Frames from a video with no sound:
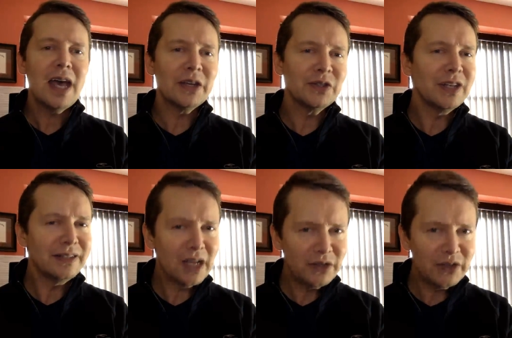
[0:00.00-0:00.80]
As an
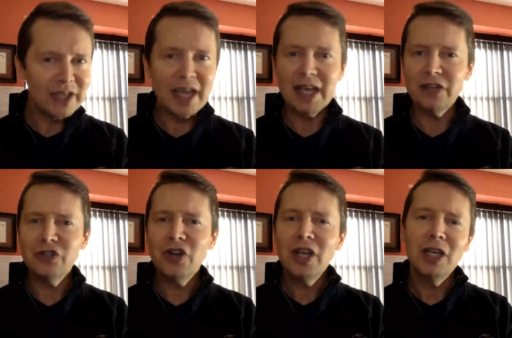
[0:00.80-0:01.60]
intensity
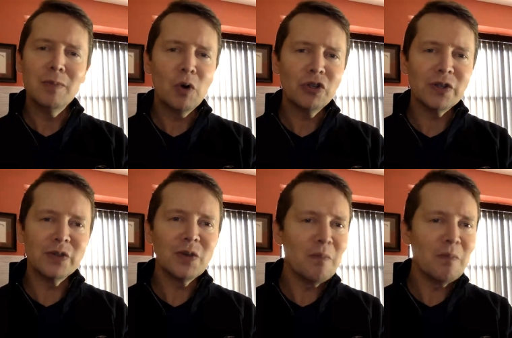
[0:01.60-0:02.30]
gauge, emotions